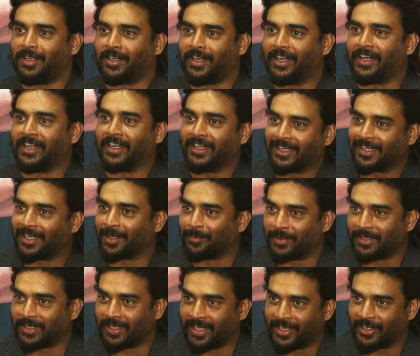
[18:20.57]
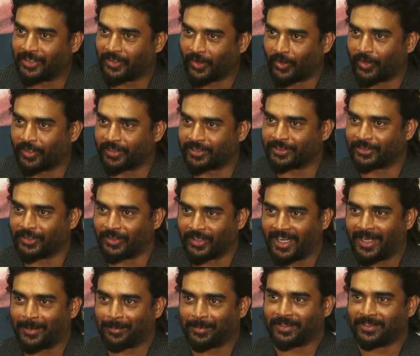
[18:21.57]
getting an income in dollars is going
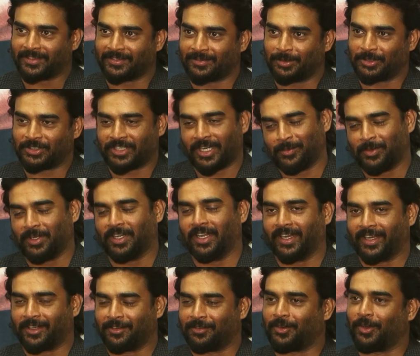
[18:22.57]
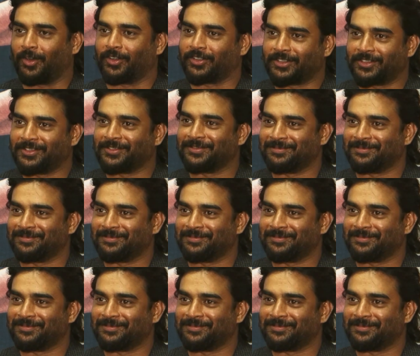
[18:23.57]
to happen, which I would like, of course.